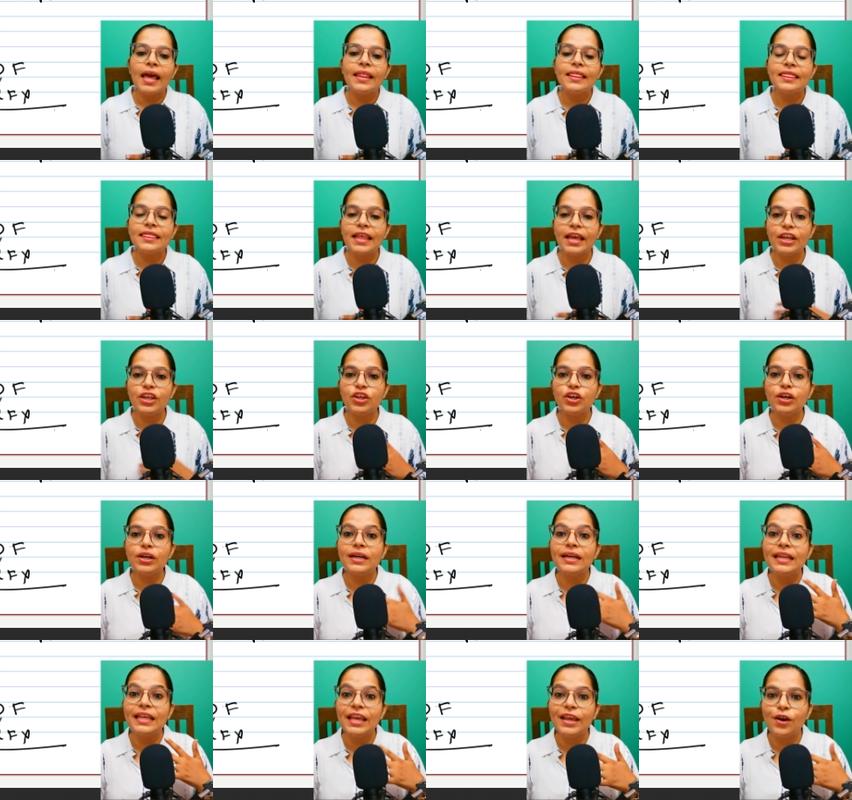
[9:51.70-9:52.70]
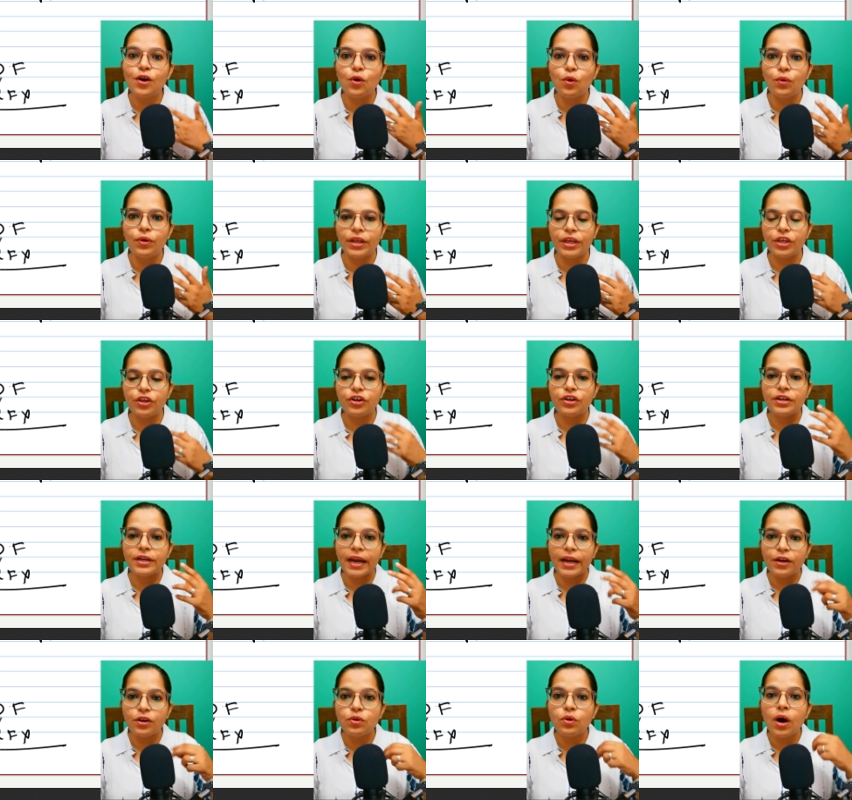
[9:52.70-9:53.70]
and then you're decoding. You're
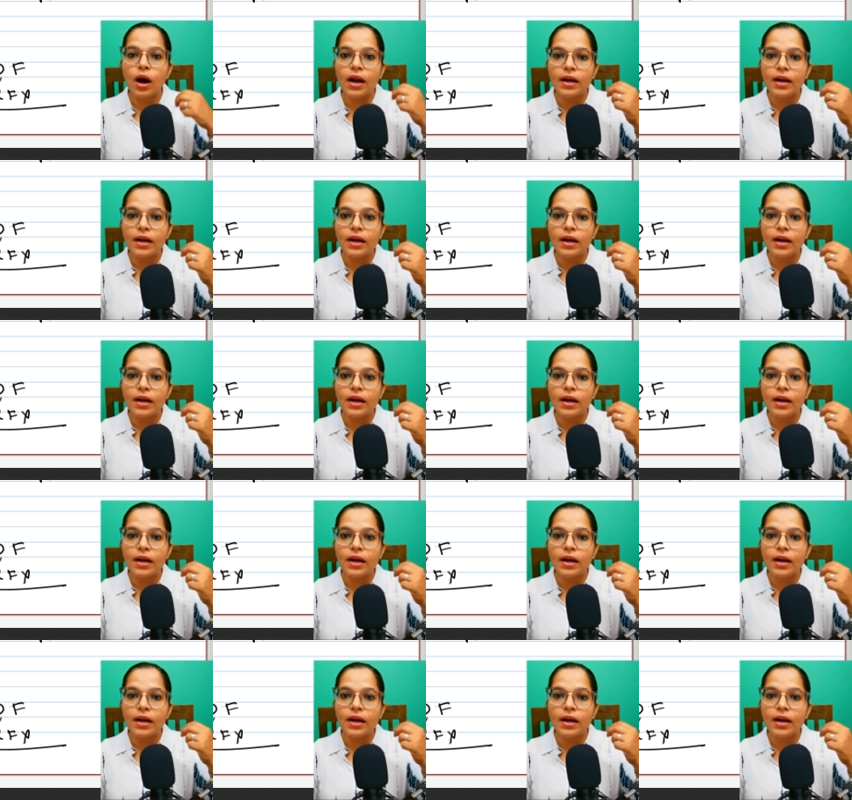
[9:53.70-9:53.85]
trying to